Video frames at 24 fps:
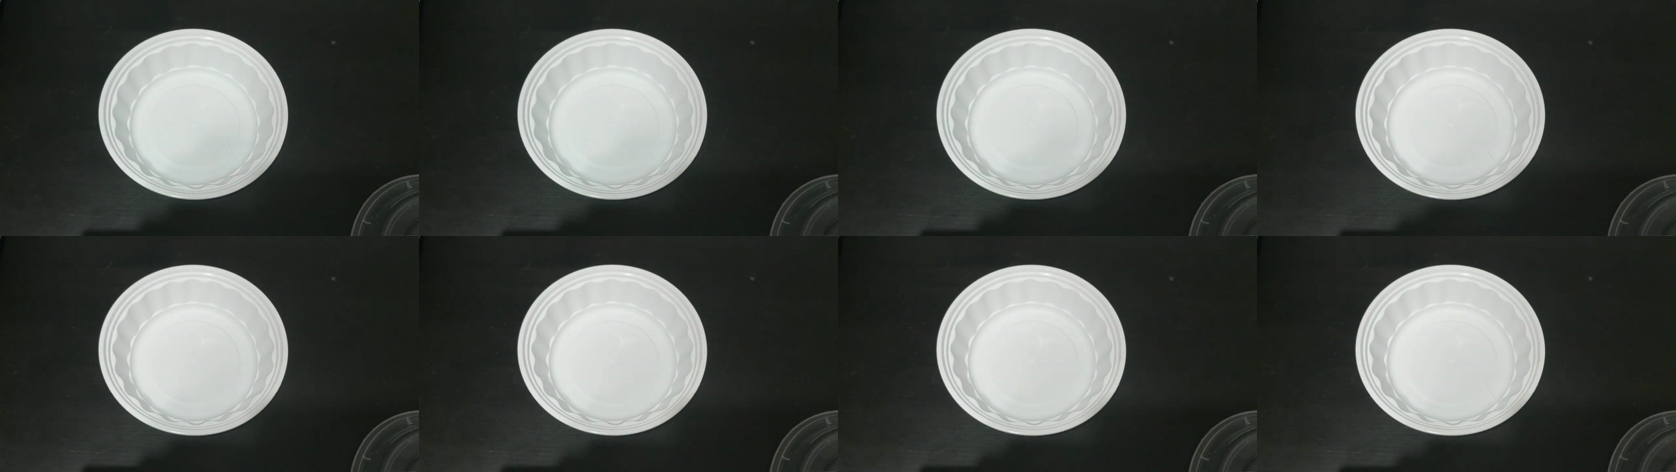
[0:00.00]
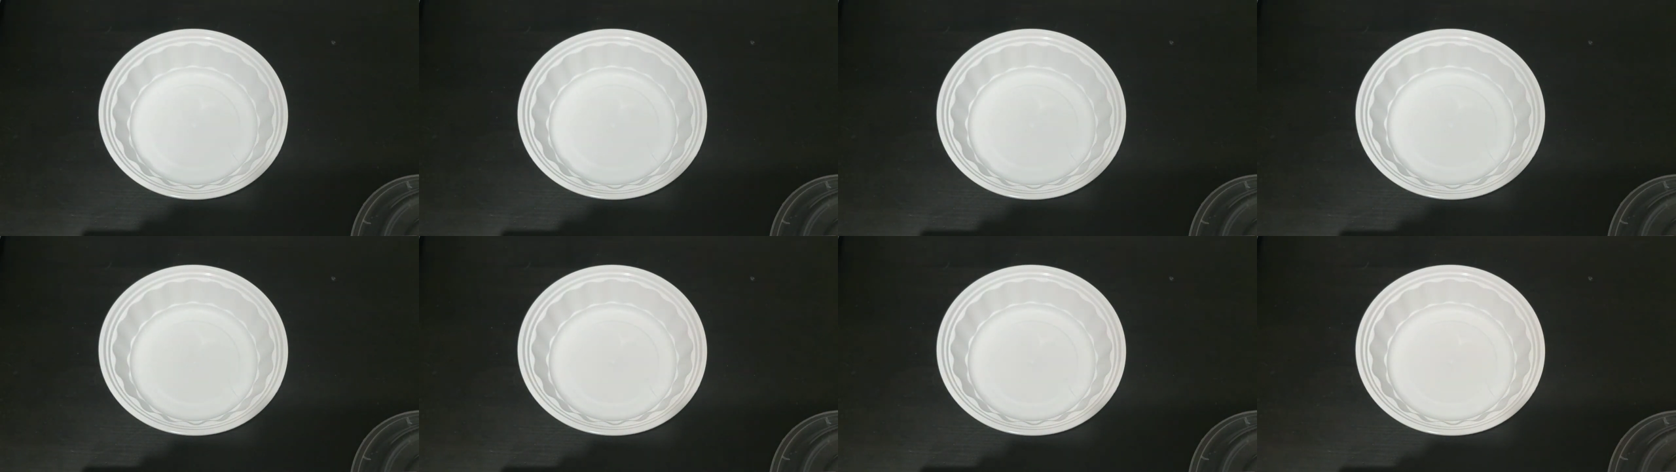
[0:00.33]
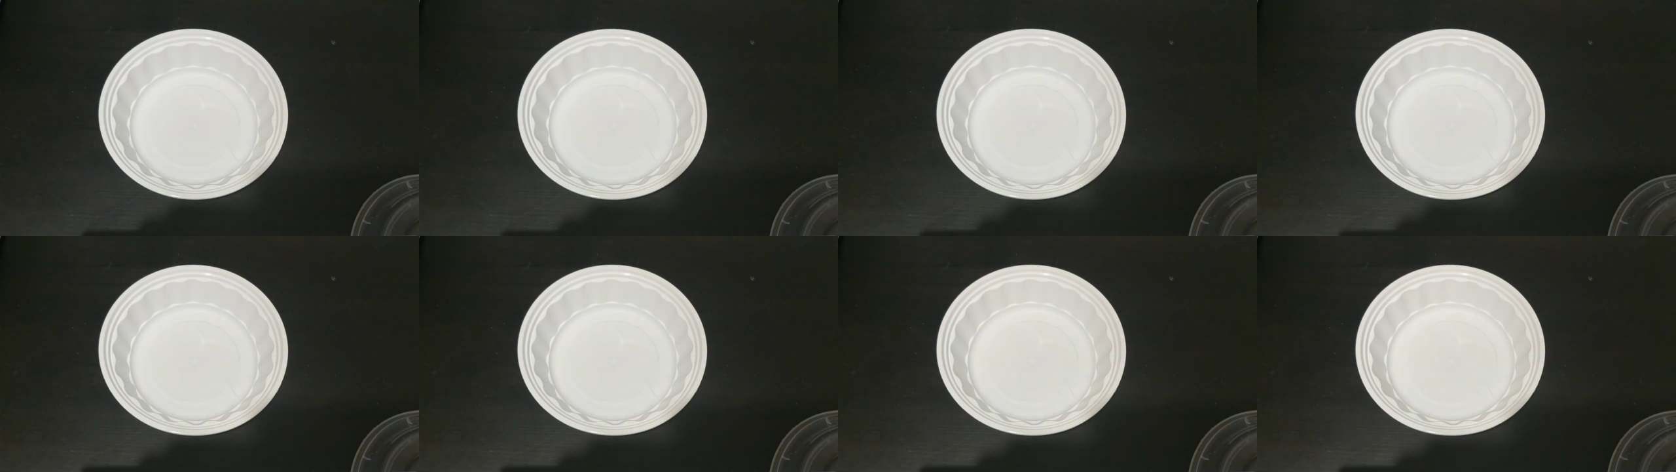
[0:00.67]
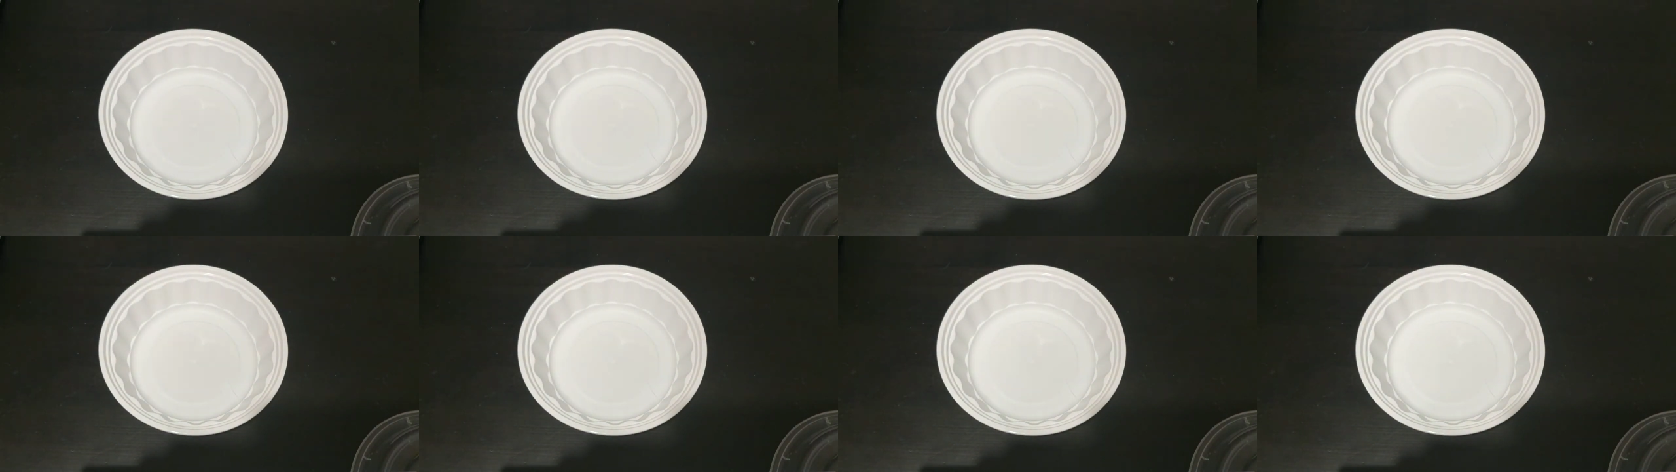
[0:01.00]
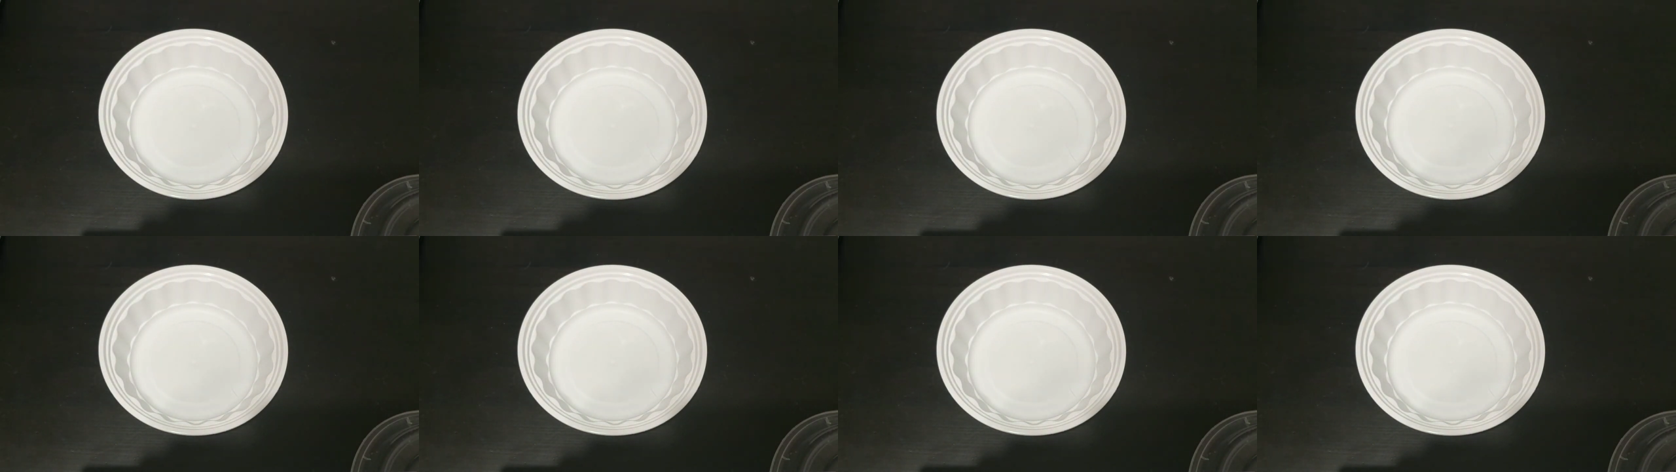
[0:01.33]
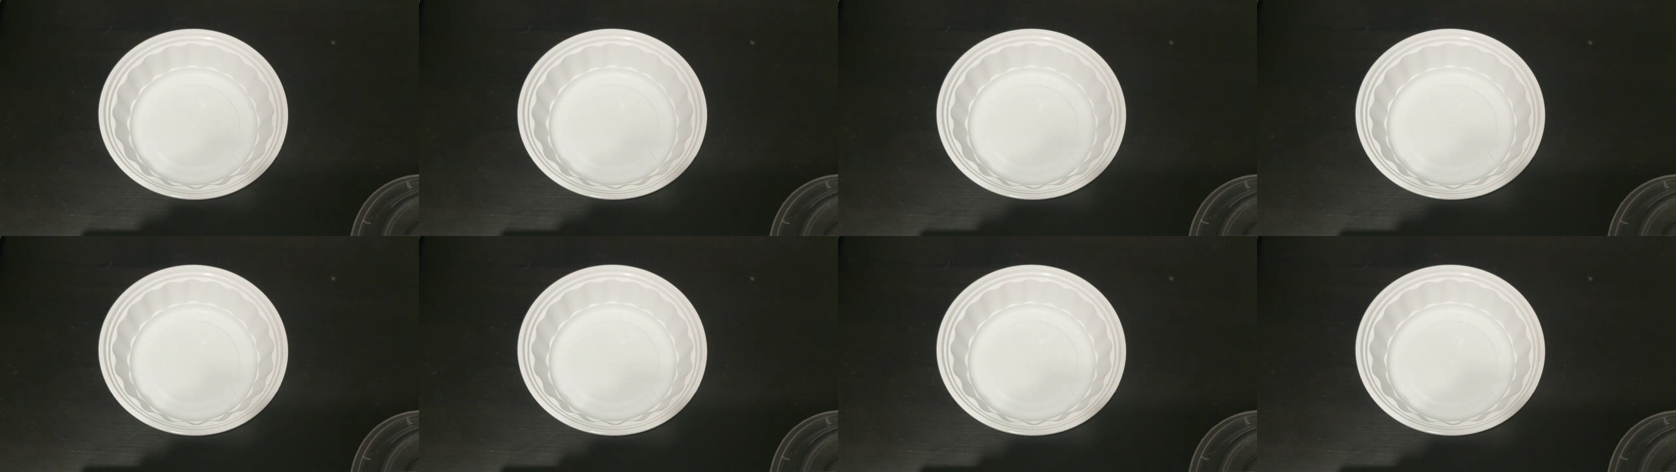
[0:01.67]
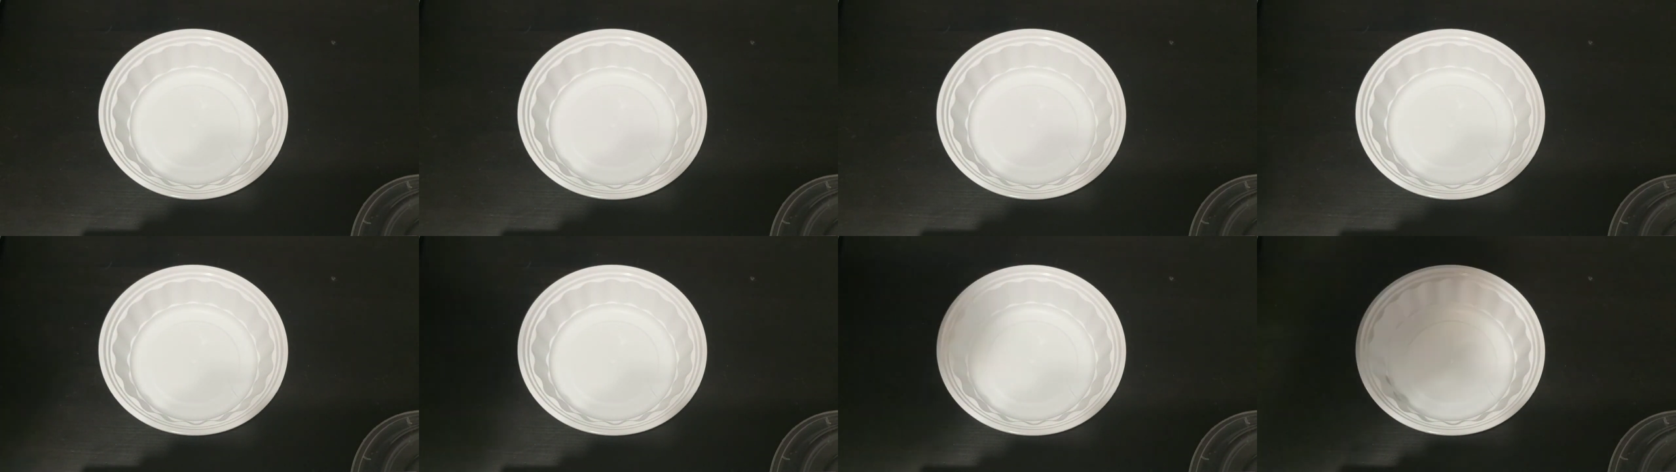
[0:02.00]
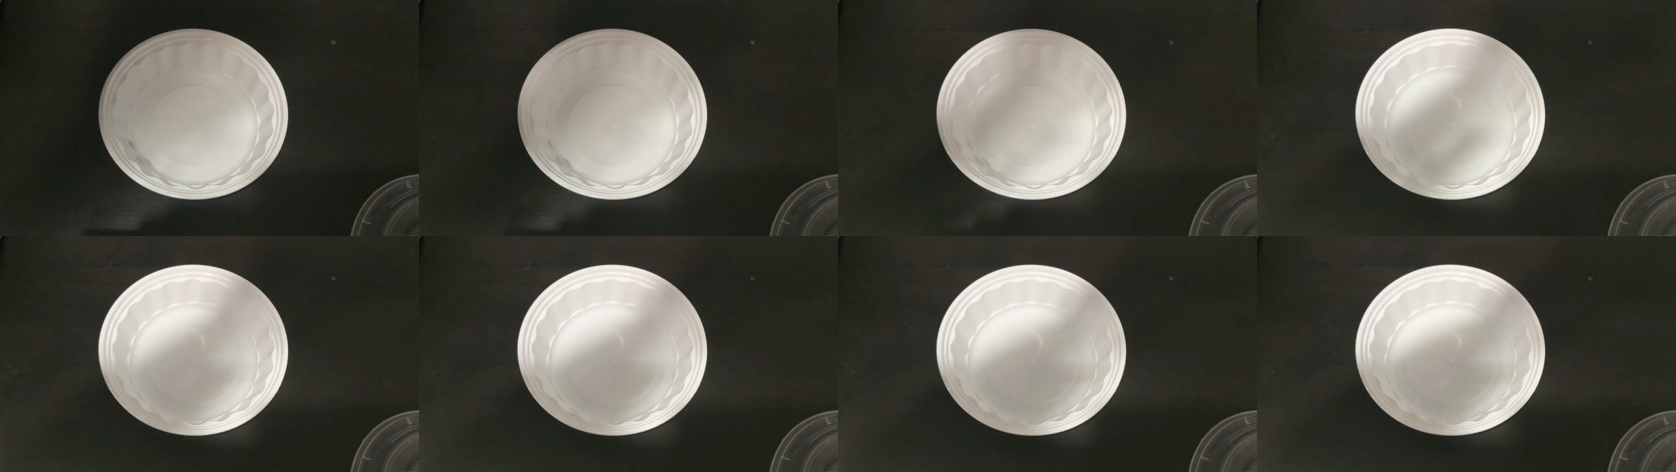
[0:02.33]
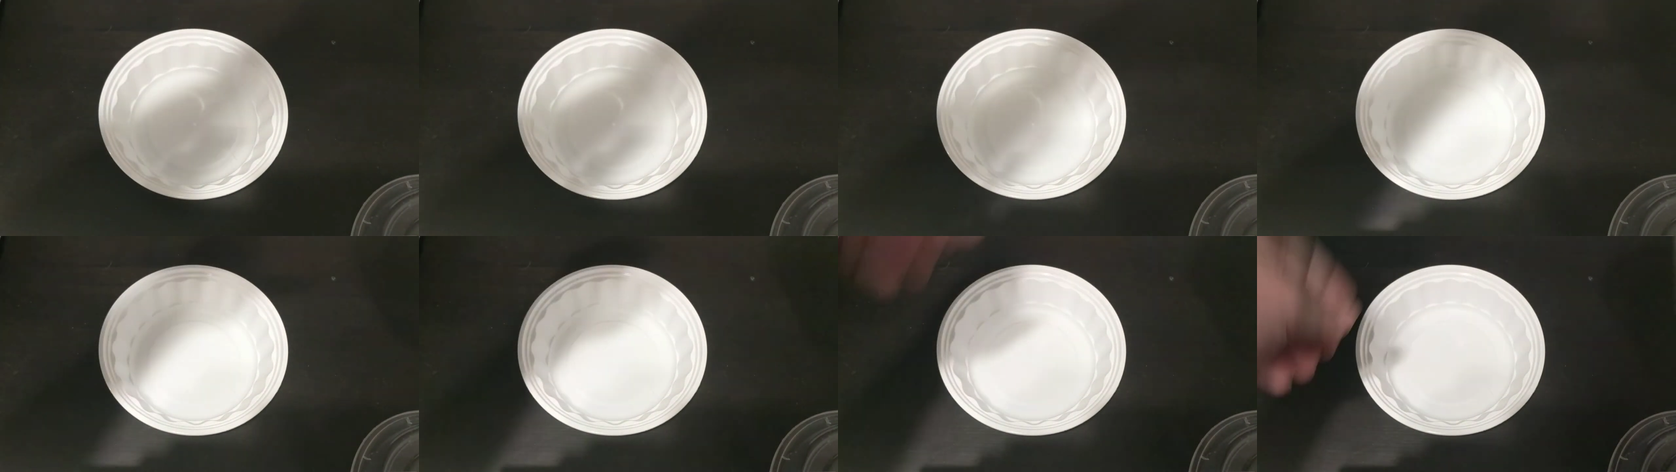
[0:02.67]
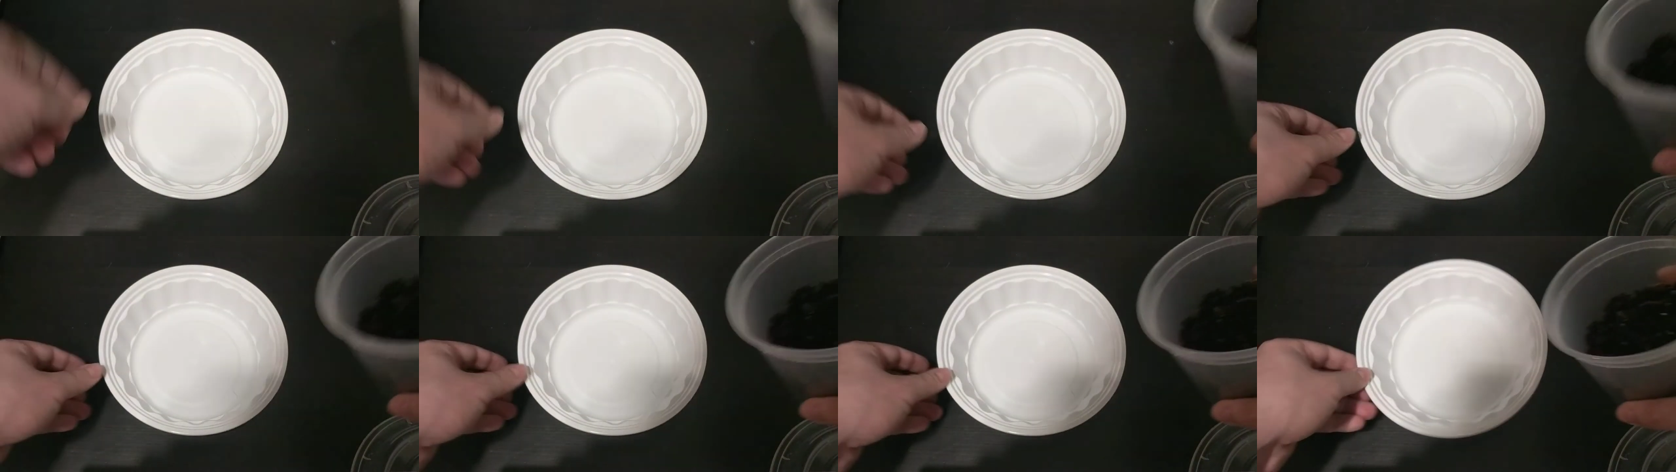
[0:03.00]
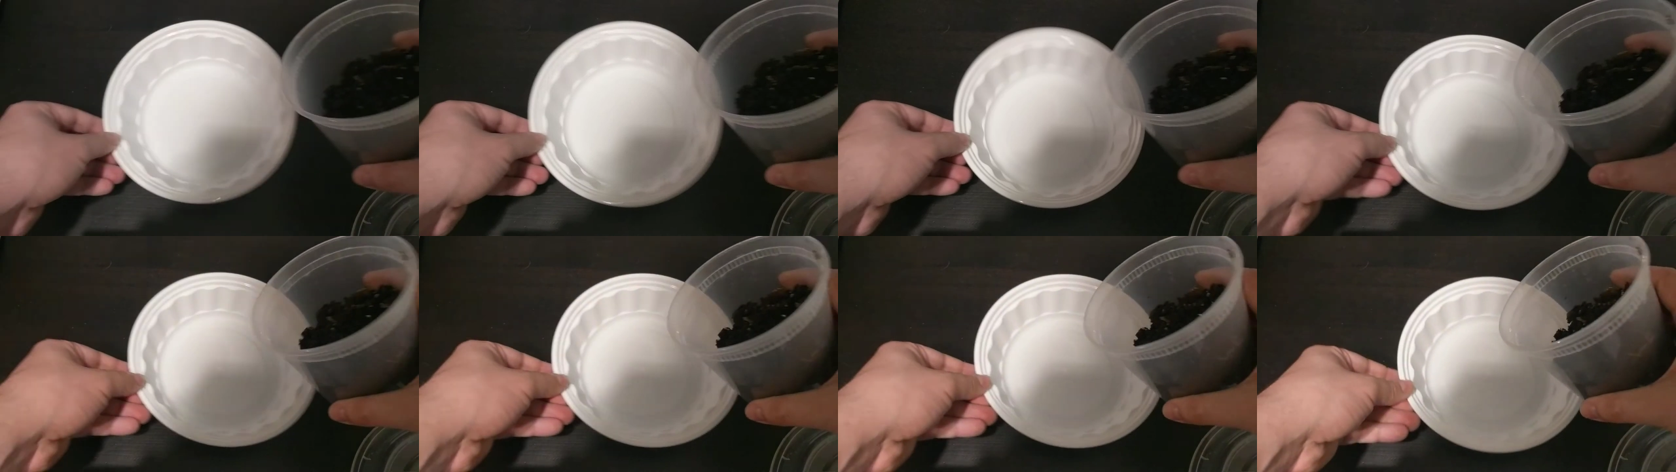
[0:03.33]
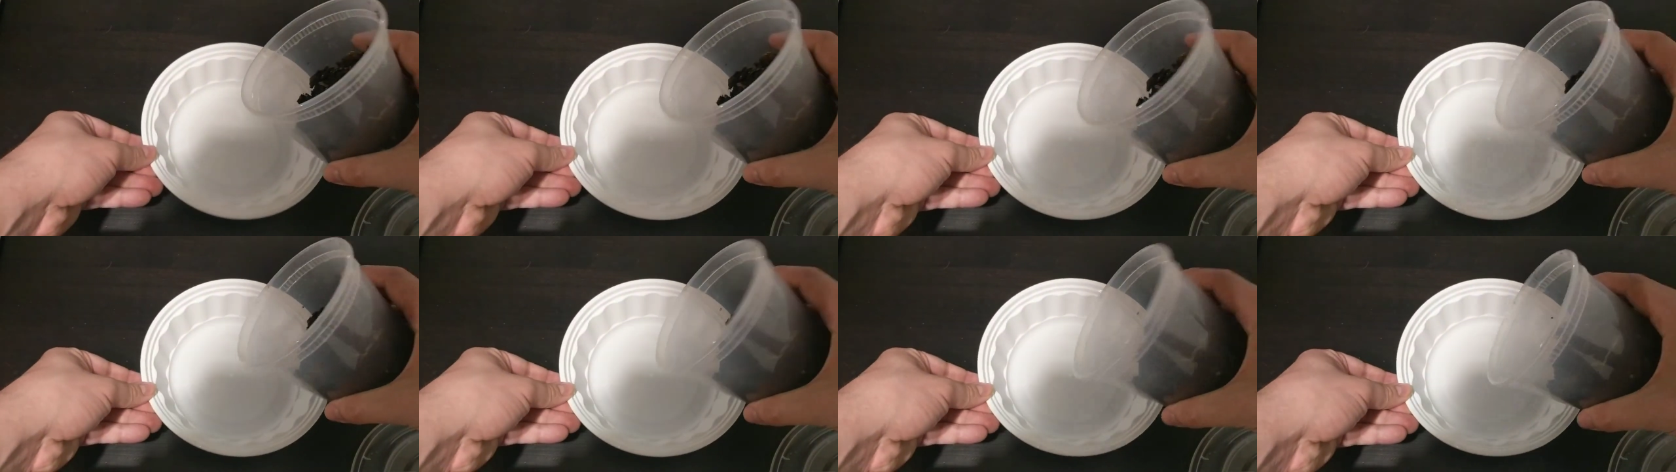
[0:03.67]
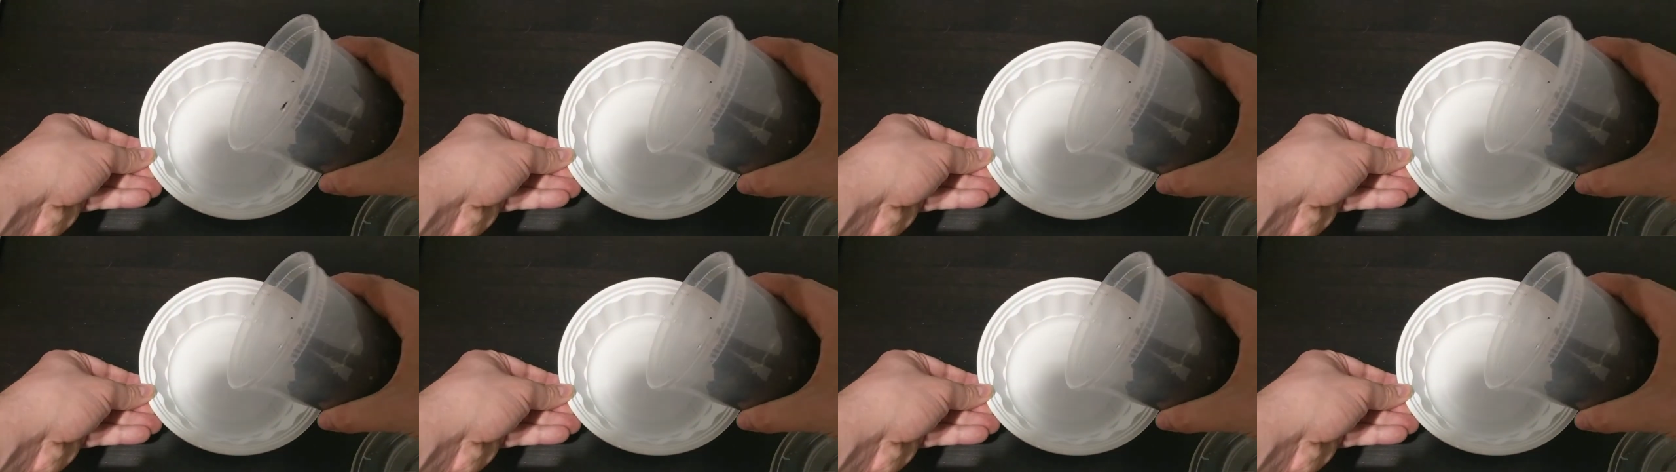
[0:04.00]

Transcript: Nobody's mouth can be seen.